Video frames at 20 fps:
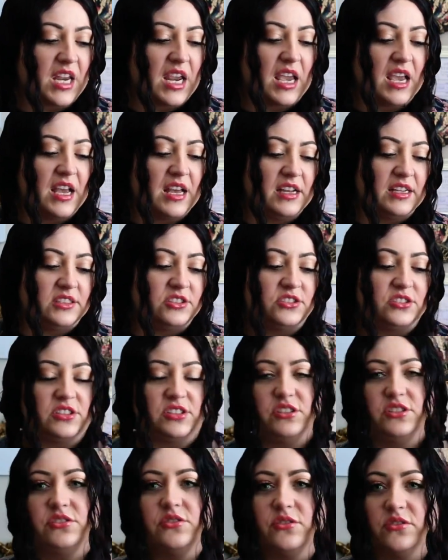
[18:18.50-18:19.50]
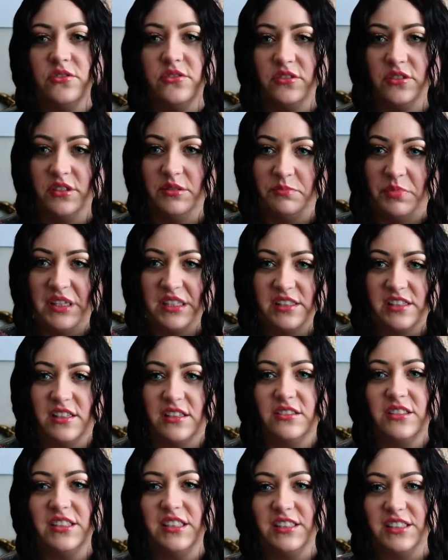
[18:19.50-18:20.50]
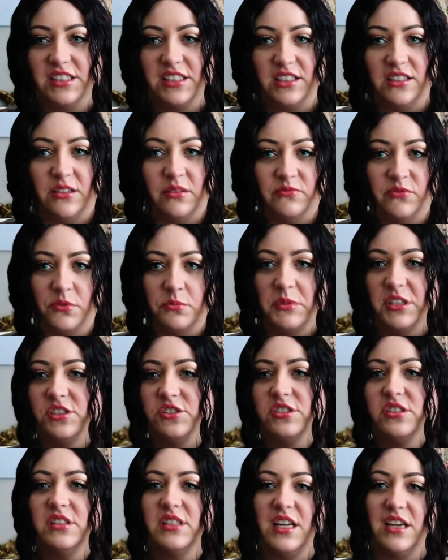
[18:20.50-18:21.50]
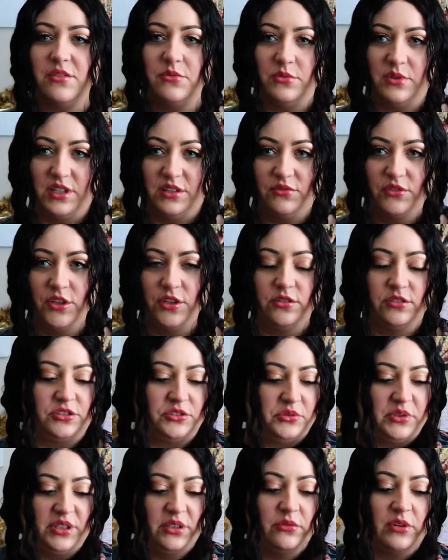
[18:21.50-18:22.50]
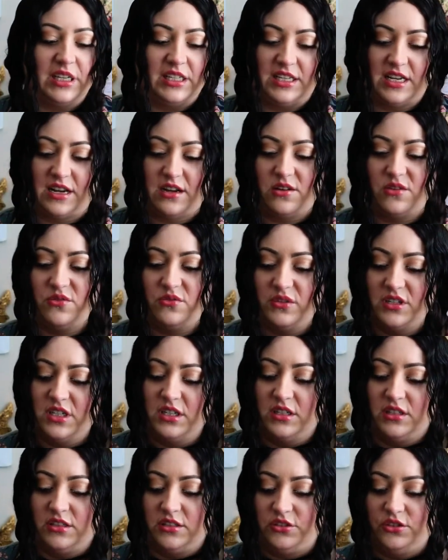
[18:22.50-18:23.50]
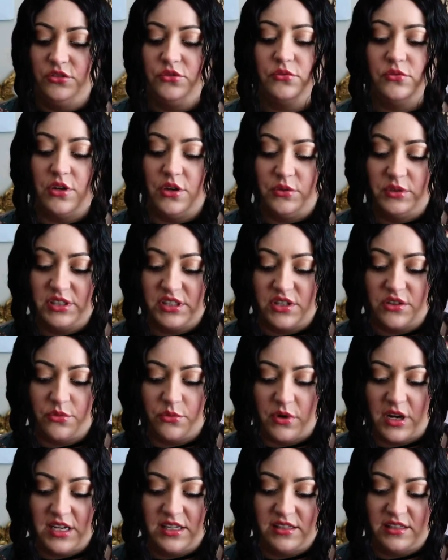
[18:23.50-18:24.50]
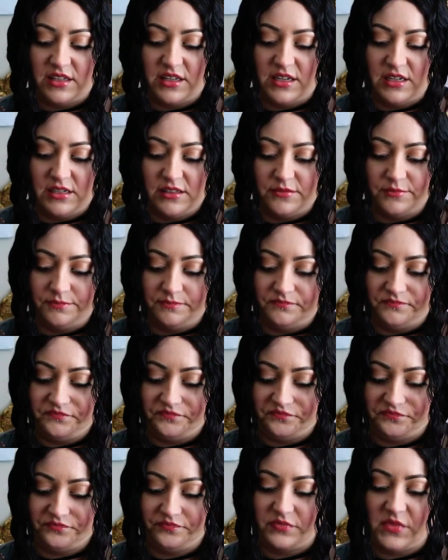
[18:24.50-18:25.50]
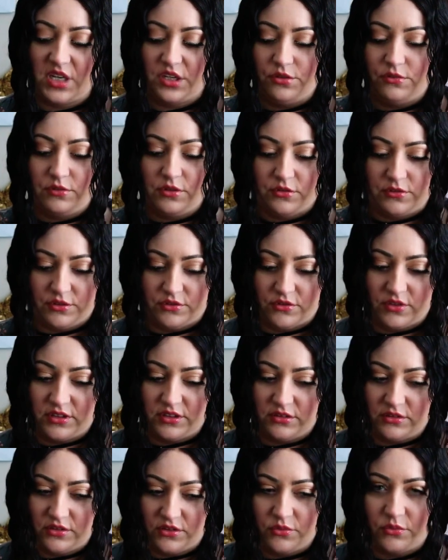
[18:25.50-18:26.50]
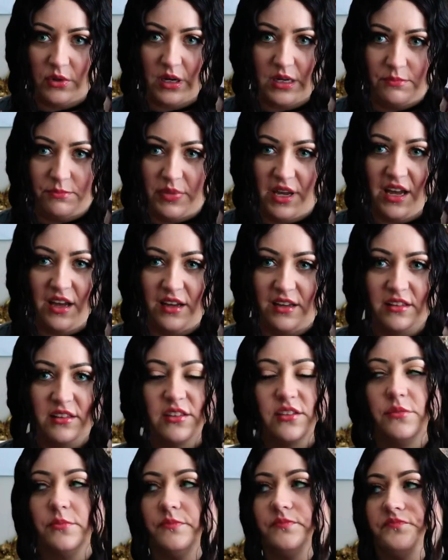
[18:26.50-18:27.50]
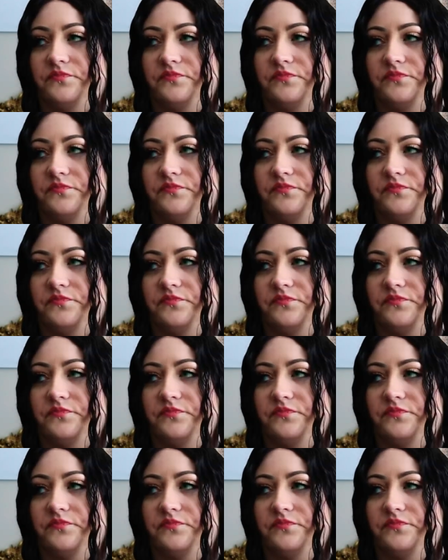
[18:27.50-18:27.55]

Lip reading: And you're basically, it's confirmation that whatever you're doing right now, you know it's the right thing. You know you're on the right path.